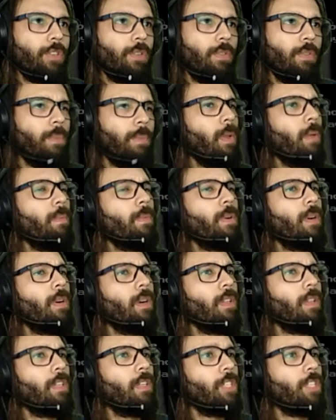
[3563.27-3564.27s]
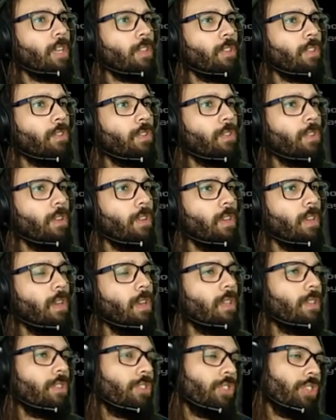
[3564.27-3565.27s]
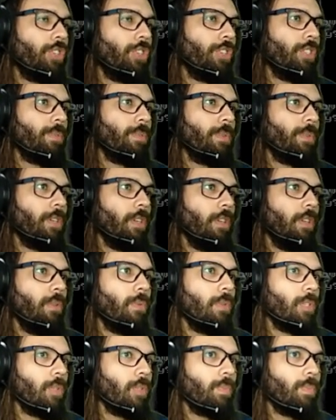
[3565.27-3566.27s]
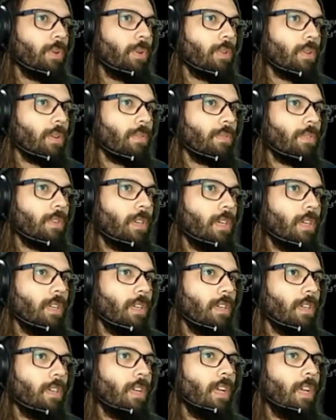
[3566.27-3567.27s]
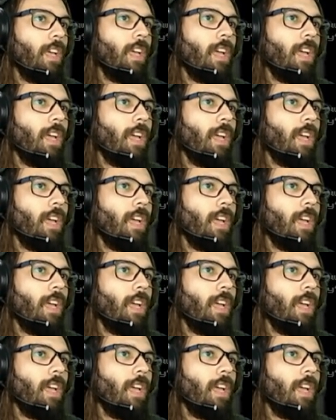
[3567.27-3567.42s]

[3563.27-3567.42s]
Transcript: Remember the giant tree at the beginning we spoke of earlier?